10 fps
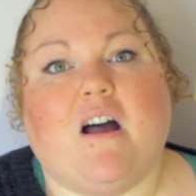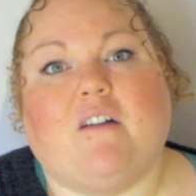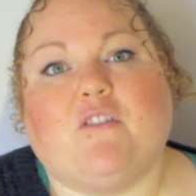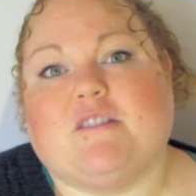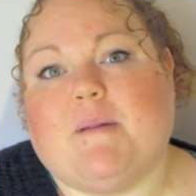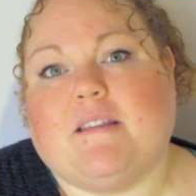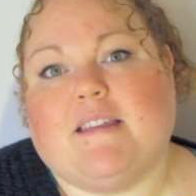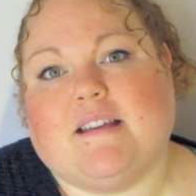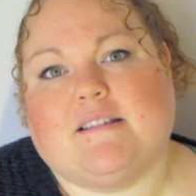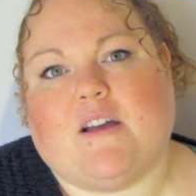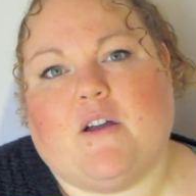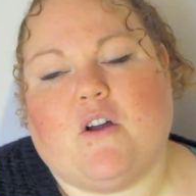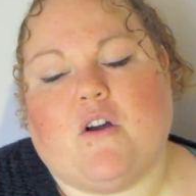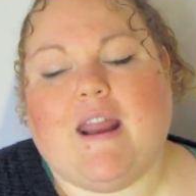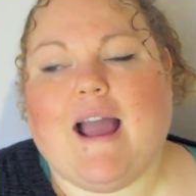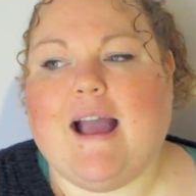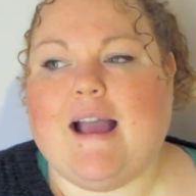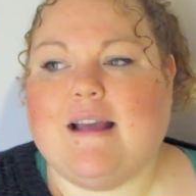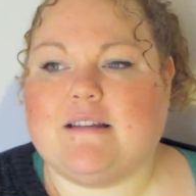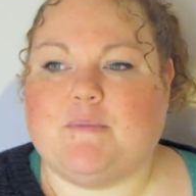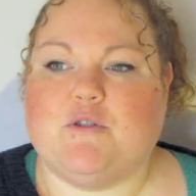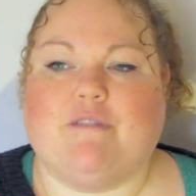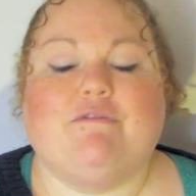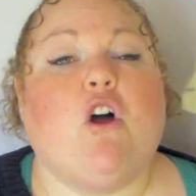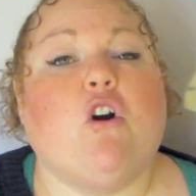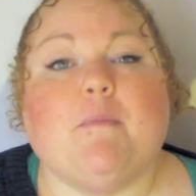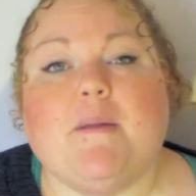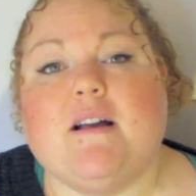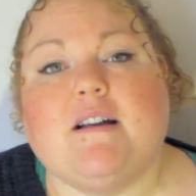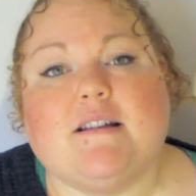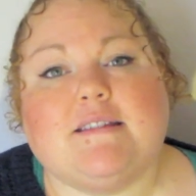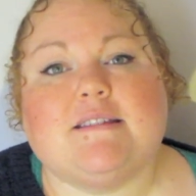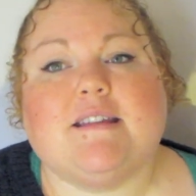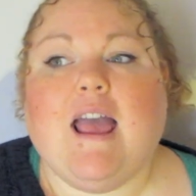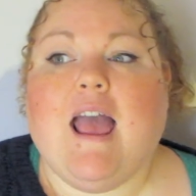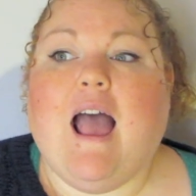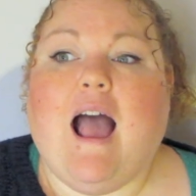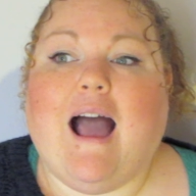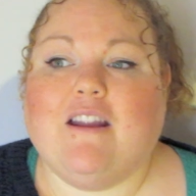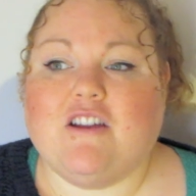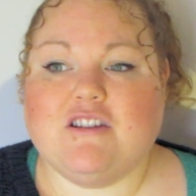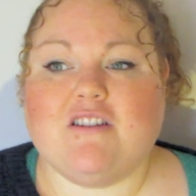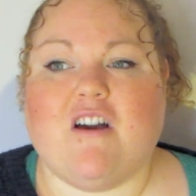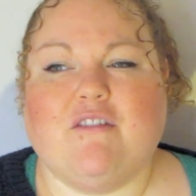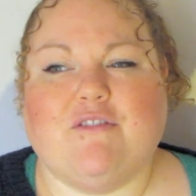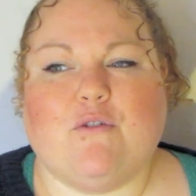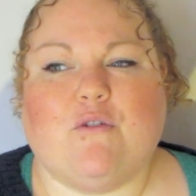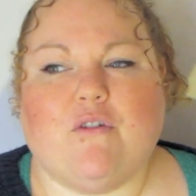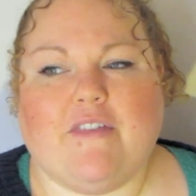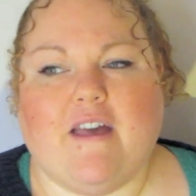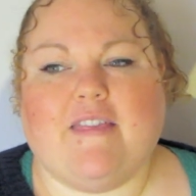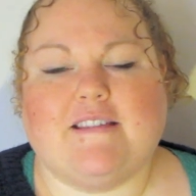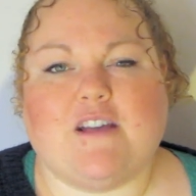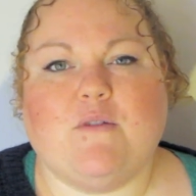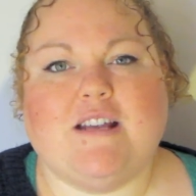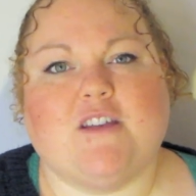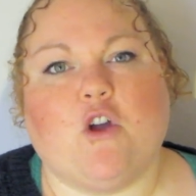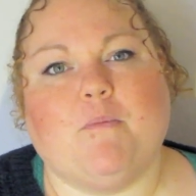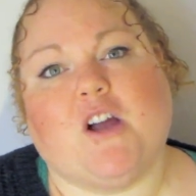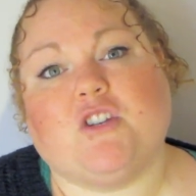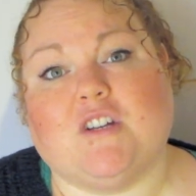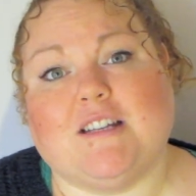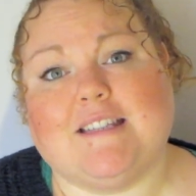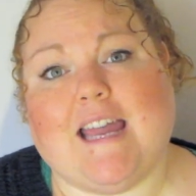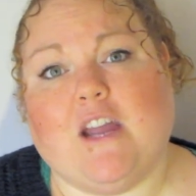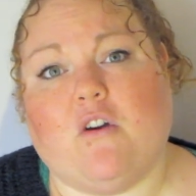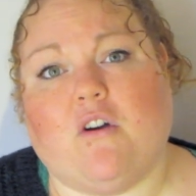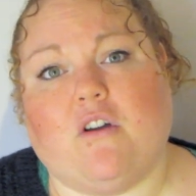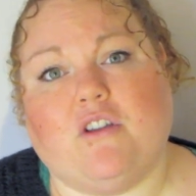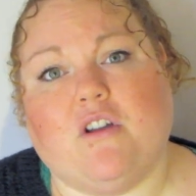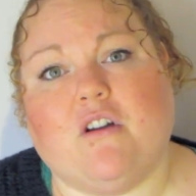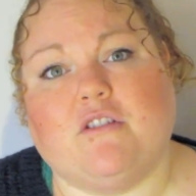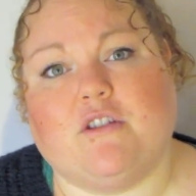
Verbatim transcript: I've got some other things going on, and I'm doing Vlogmas, and I just kind of thought that there's only so much you can take on, you can't